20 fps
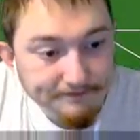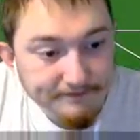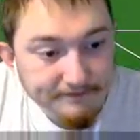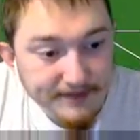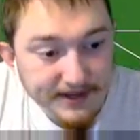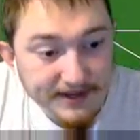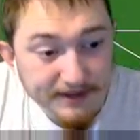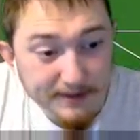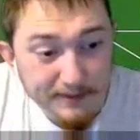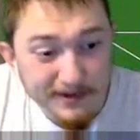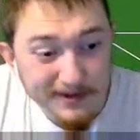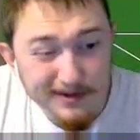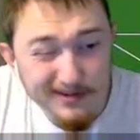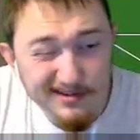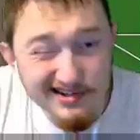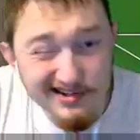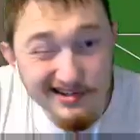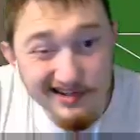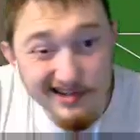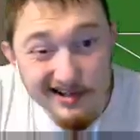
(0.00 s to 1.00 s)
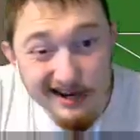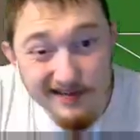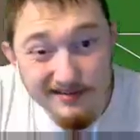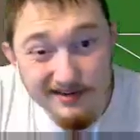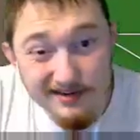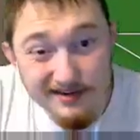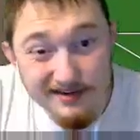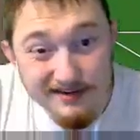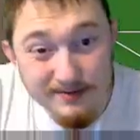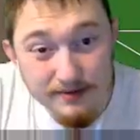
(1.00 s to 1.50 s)
Yeah, we're using a lot of
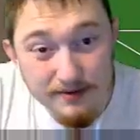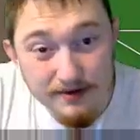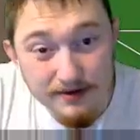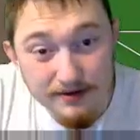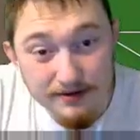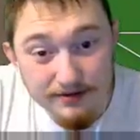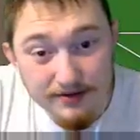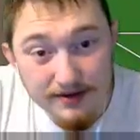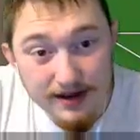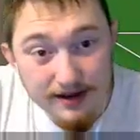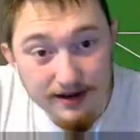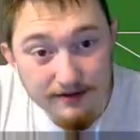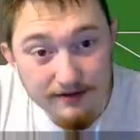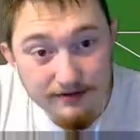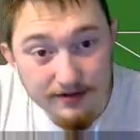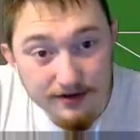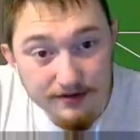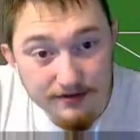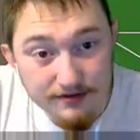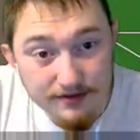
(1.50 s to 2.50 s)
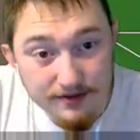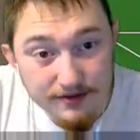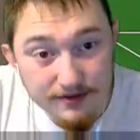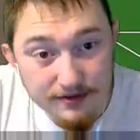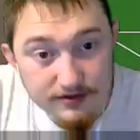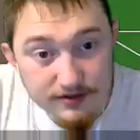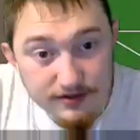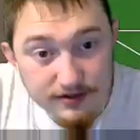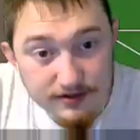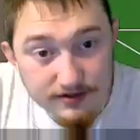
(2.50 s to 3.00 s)
energy, but we also have tons of
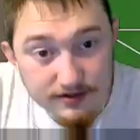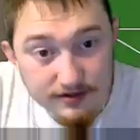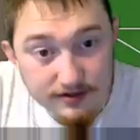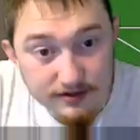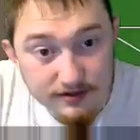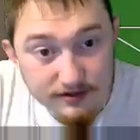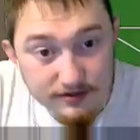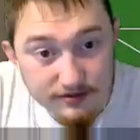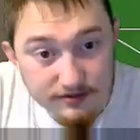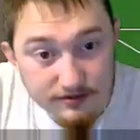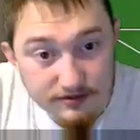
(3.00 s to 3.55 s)
energy, so...